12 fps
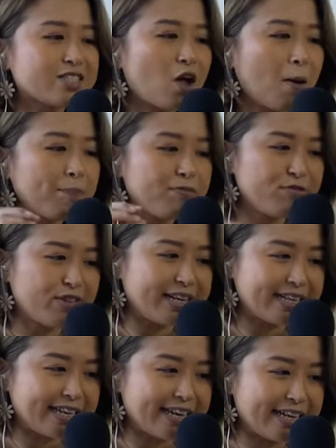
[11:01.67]
to stop
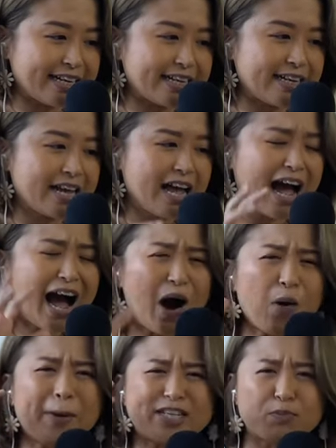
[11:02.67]
thinking,
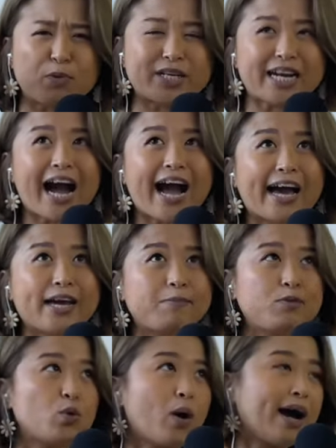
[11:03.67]
how much more
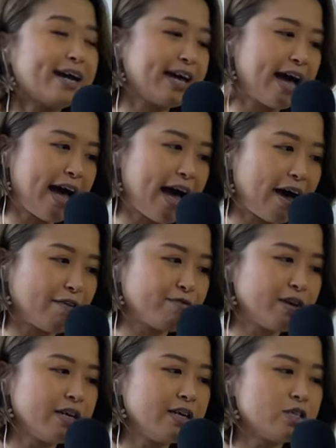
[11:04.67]
time do I
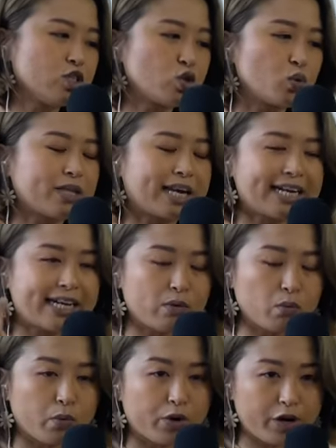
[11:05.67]
have so that I
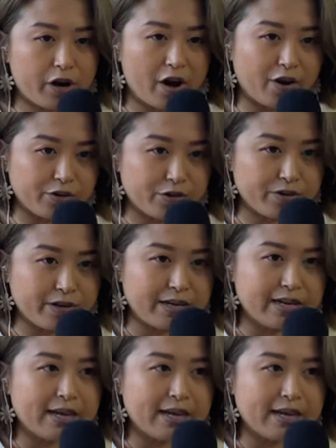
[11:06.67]
can work harder?